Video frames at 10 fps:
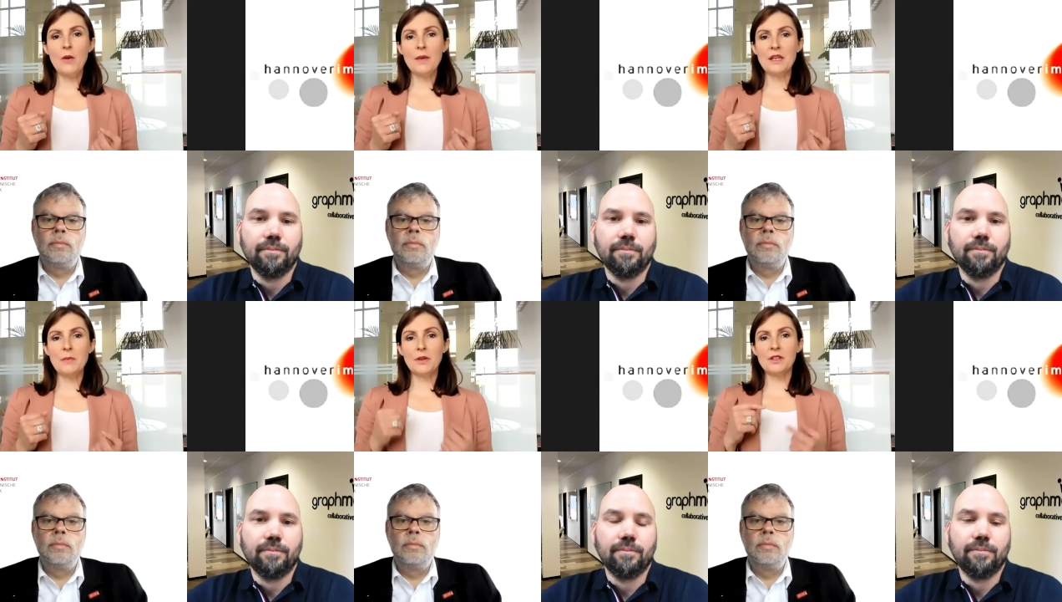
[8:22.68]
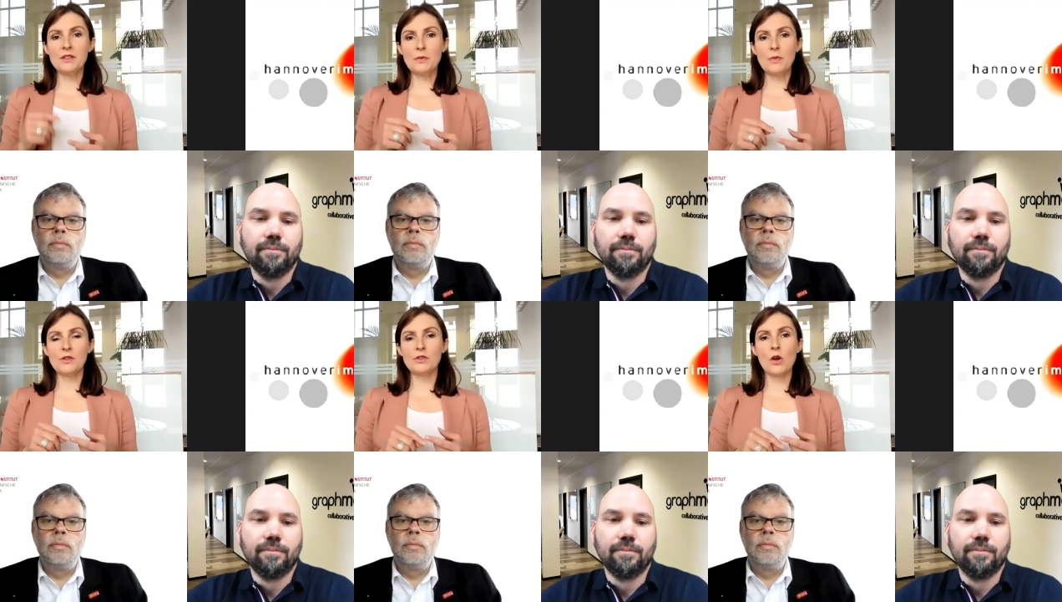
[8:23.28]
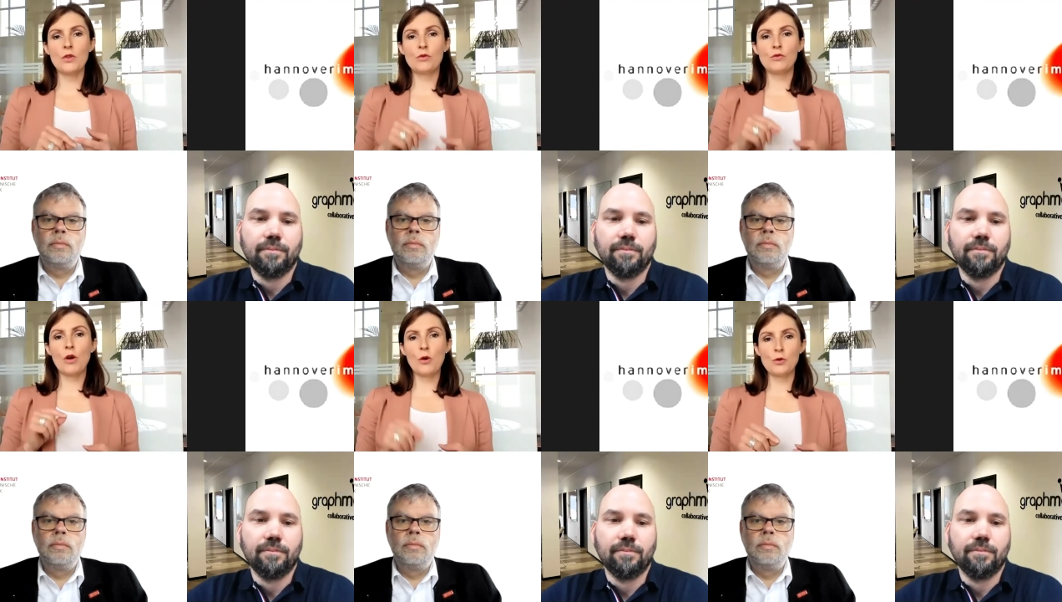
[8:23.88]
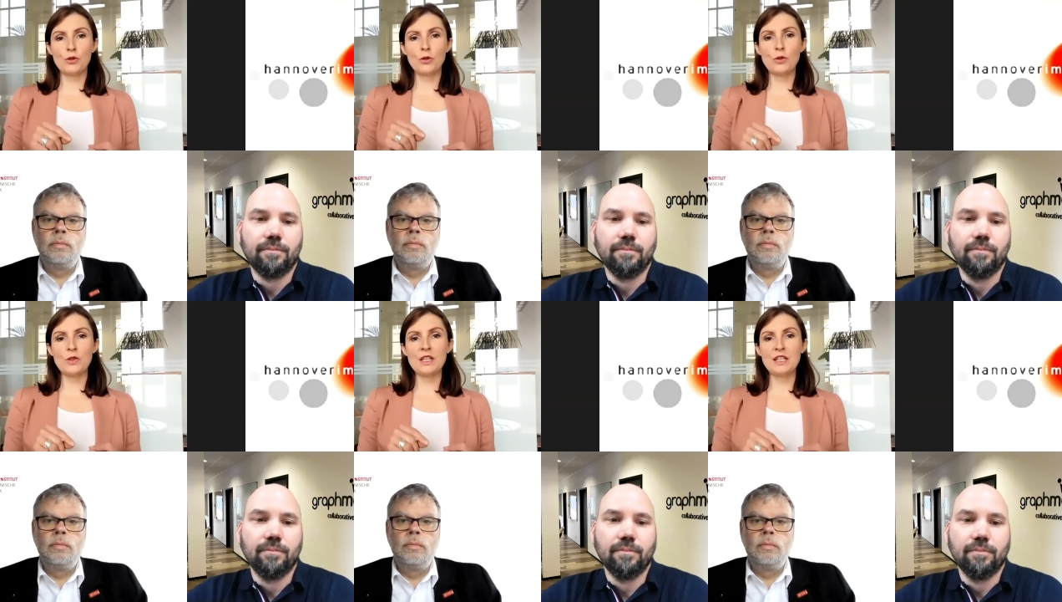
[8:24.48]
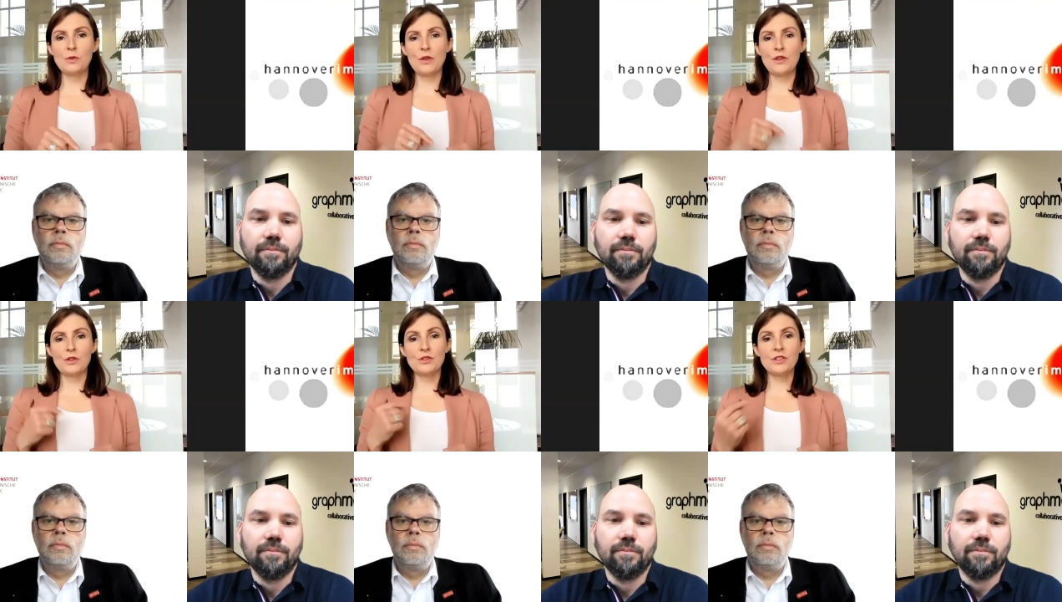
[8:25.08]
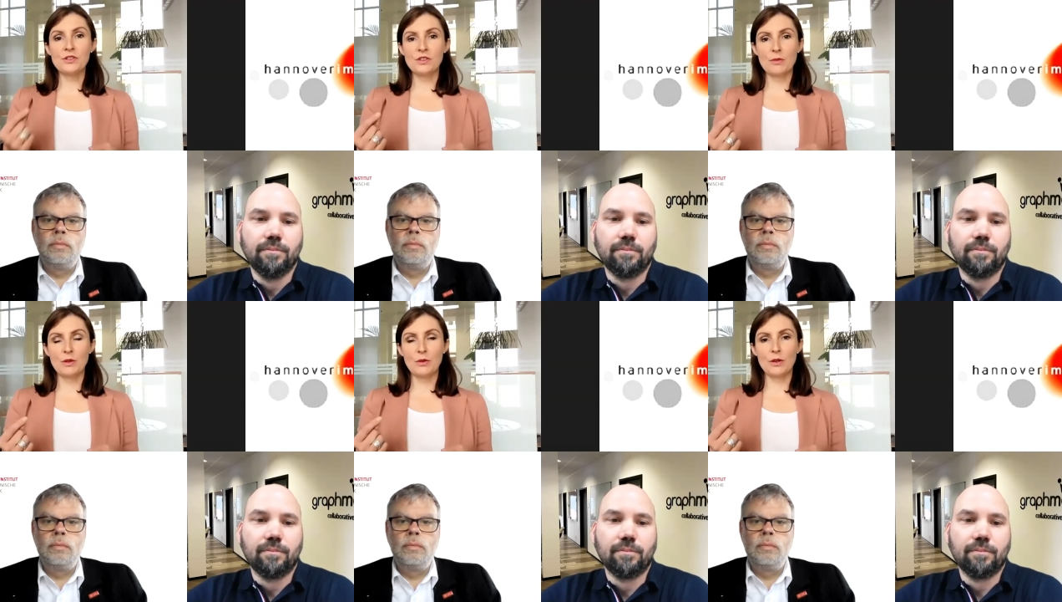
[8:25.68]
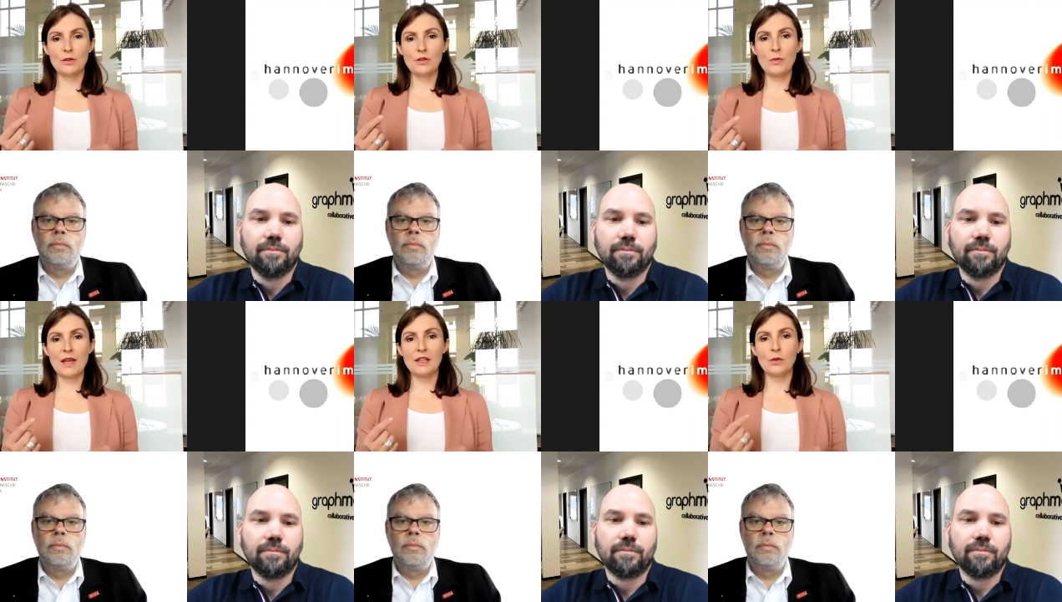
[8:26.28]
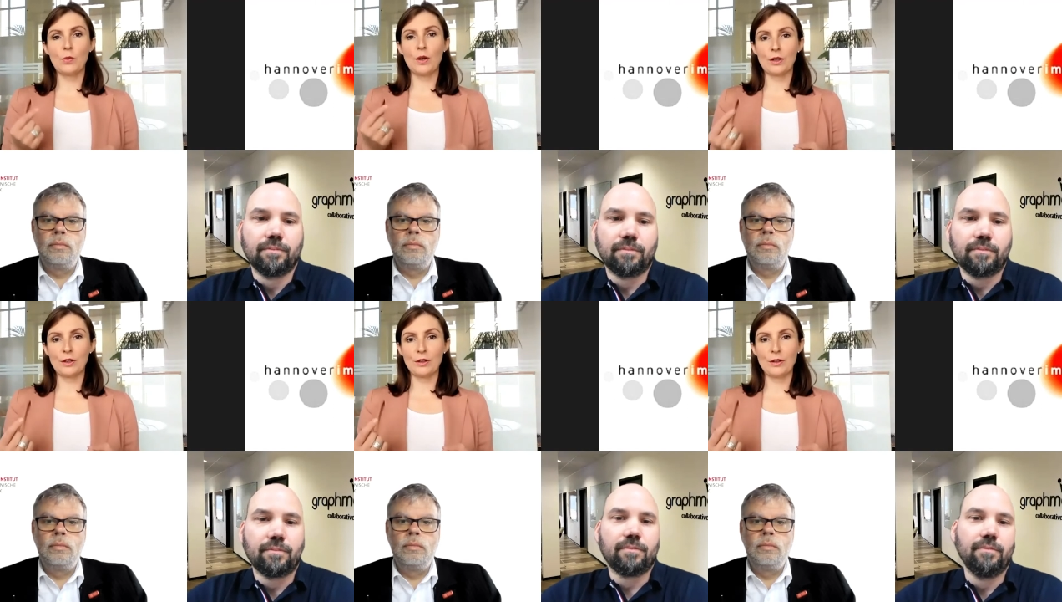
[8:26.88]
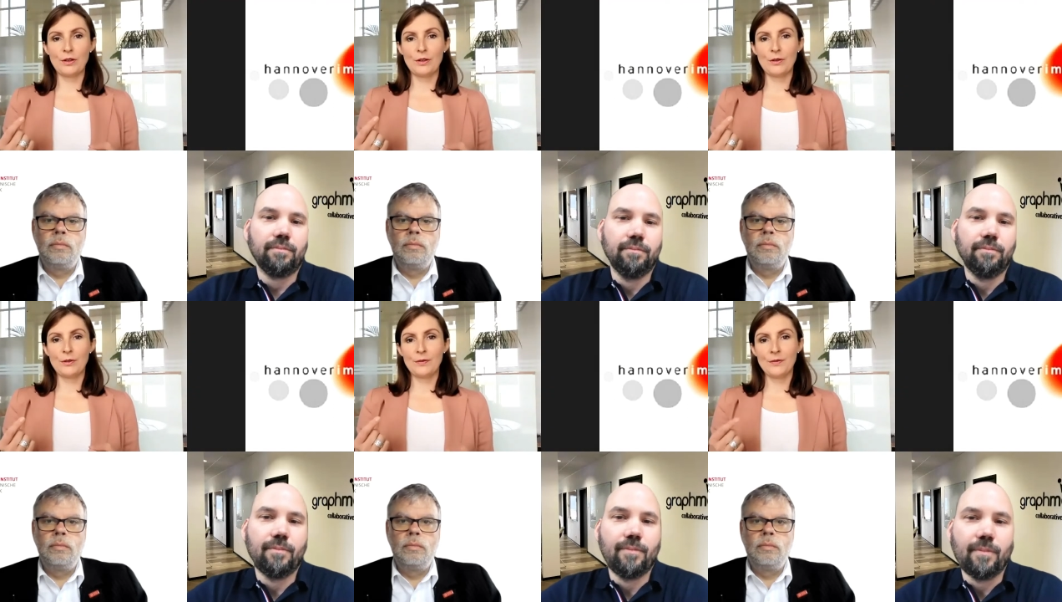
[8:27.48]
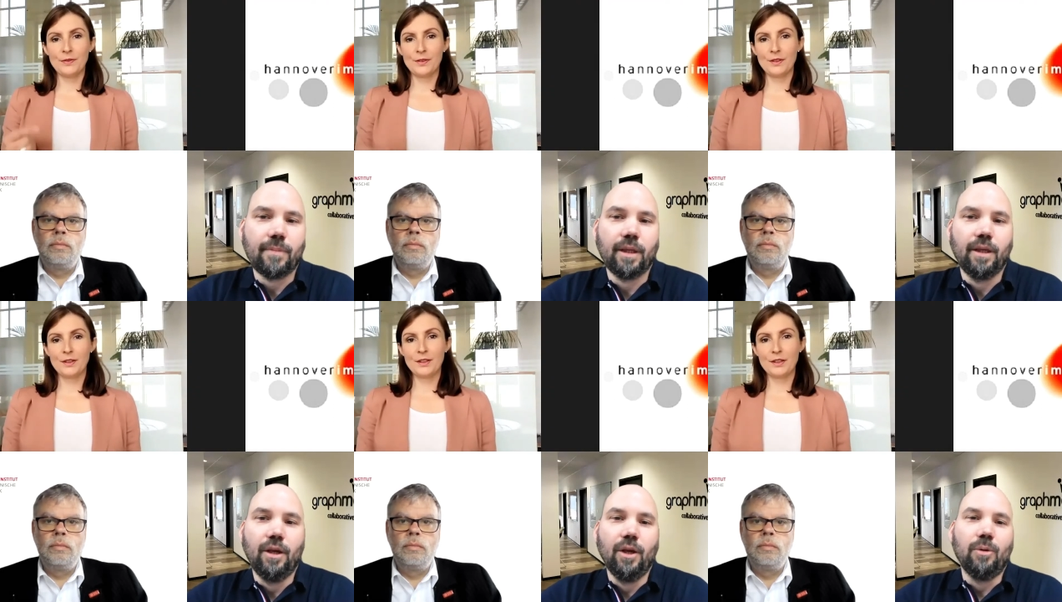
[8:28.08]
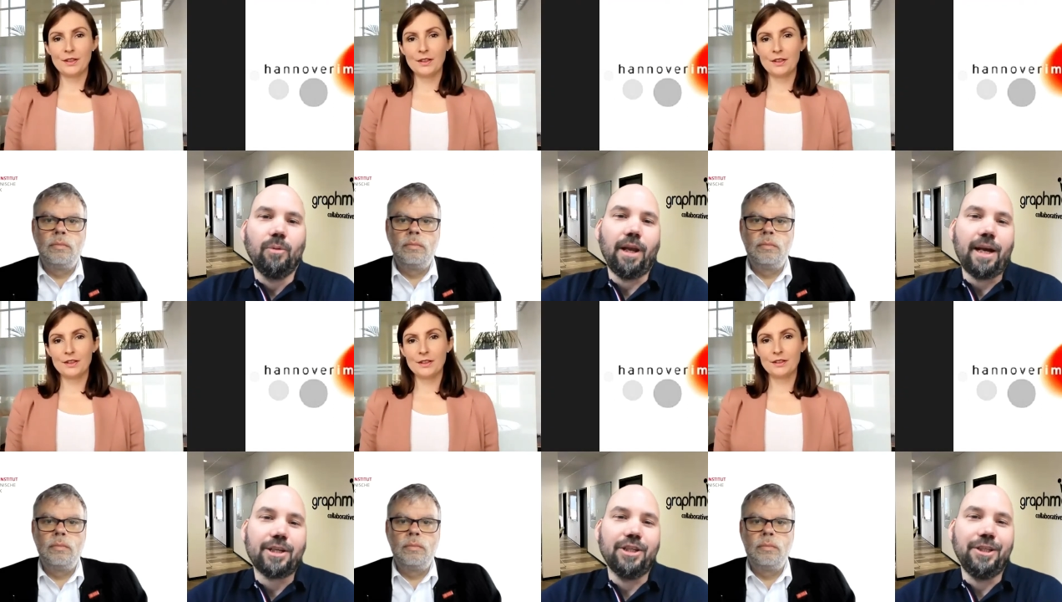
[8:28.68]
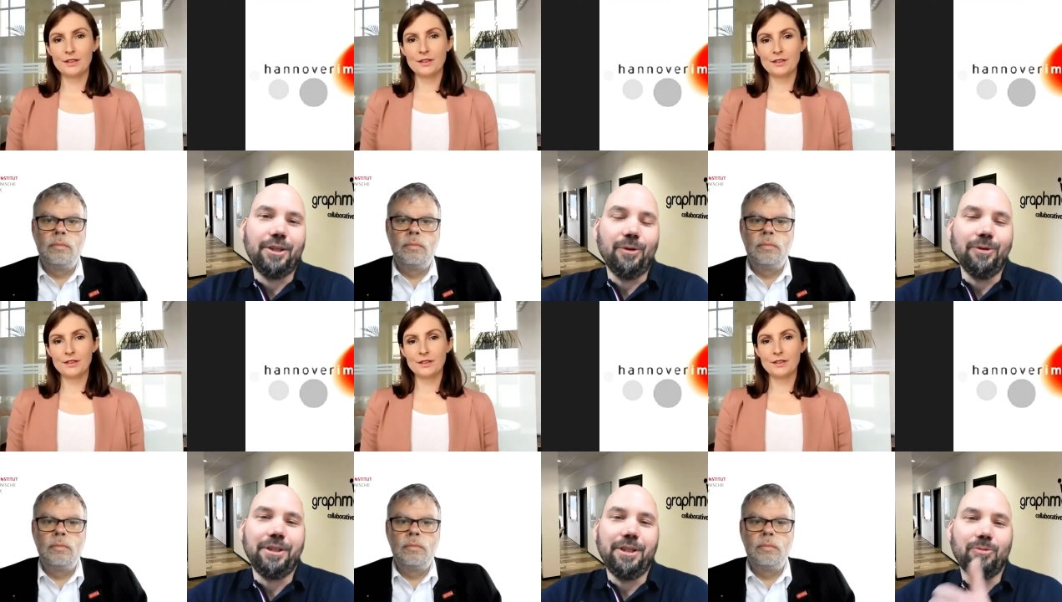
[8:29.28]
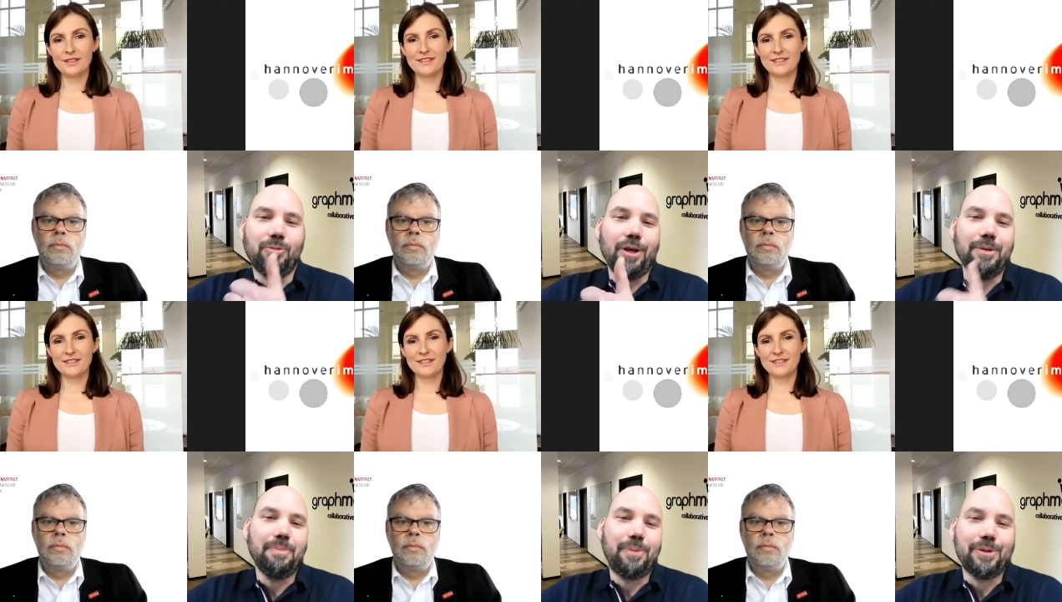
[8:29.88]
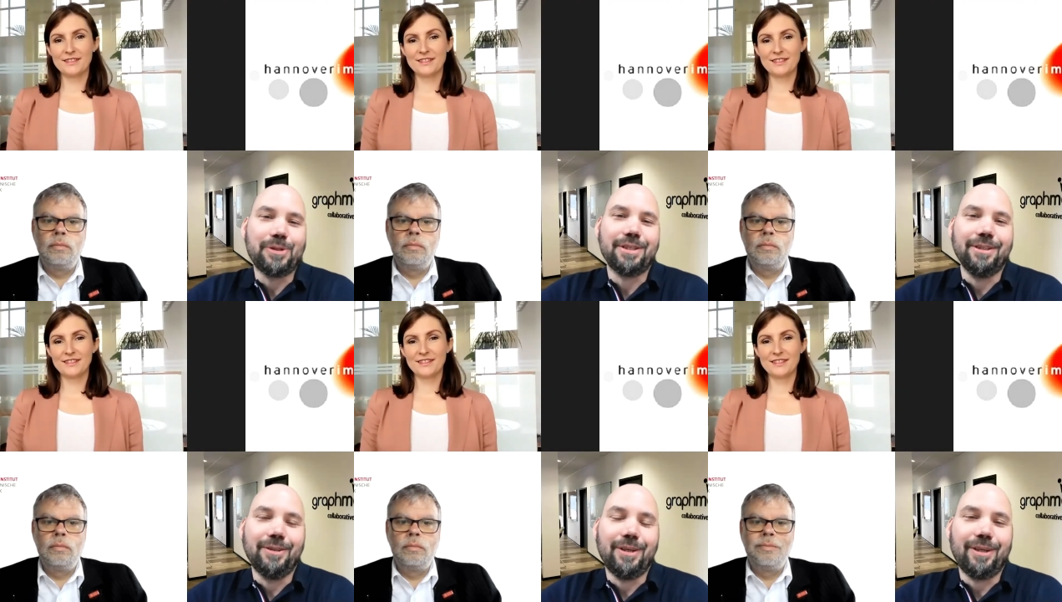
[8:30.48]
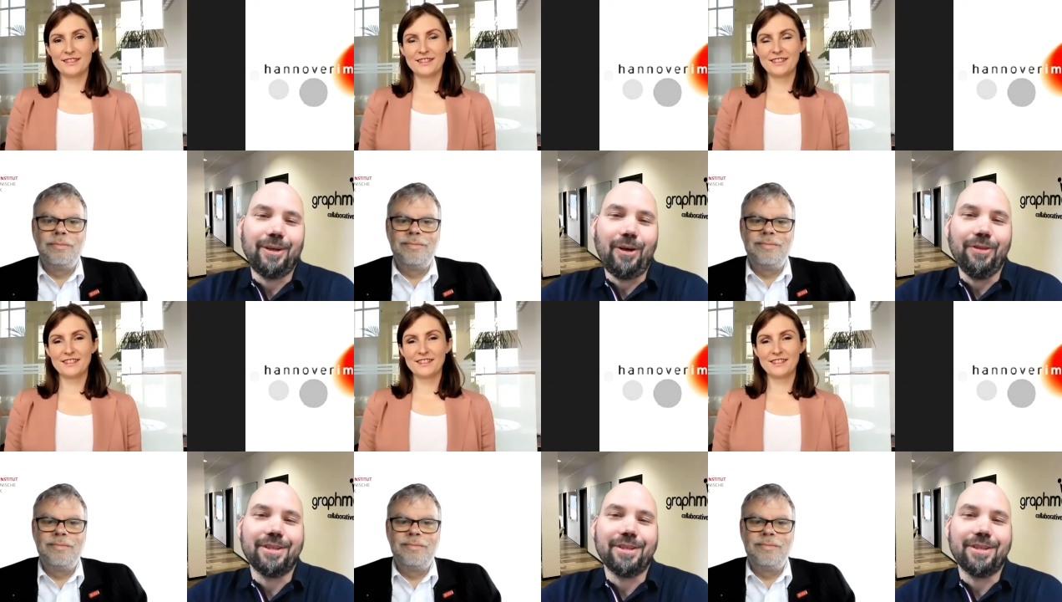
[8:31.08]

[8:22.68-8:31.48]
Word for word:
Speaker 1: many participants on the road do you need with your system in order to make it work?
Speaker 2: Well, actually, you only need one person uh, on the